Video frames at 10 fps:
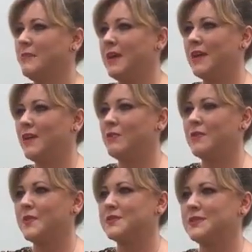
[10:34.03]
picking up
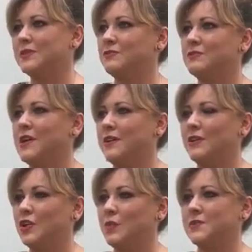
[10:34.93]
all those little
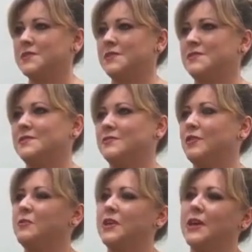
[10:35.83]
nuances of
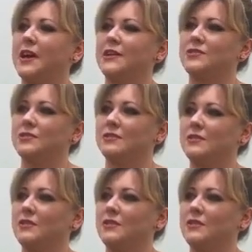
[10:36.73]
communication,